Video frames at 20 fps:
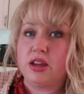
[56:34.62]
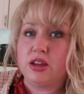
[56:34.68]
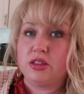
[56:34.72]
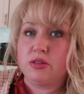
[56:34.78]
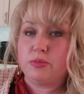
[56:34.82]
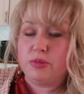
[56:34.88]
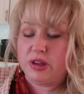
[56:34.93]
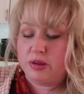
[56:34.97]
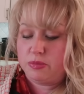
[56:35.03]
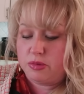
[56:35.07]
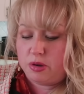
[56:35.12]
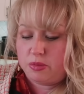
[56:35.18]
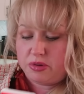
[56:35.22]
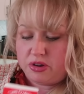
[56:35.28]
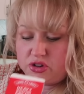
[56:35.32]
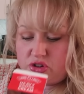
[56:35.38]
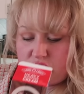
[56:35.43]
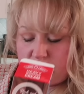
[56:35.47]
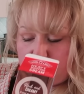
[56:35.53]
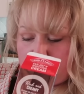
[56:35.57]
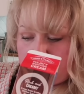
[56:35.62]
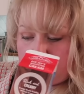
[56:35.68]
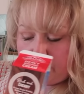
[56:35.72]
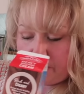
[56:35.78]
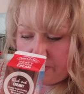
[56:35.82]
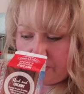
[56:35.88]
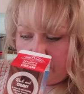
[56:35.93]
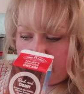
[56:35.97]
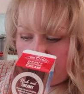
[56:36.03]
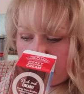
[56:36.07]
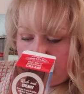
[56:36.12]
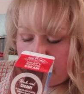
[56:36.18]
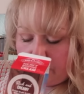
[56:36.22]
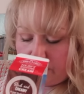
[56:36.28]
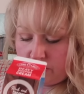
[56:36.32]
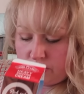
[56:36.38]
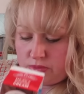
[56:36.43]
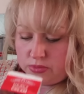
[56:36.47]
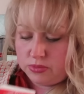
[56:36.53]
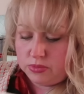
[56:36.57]
now the big moment of truth.
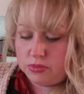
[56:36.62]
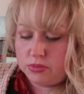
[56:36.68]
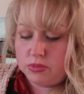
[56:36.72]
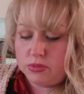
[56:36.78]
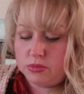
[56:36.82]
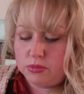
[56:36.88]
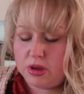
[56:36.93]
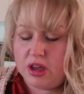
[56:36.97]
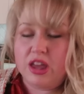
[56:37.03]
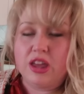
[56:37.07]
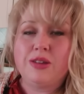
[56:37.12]
My,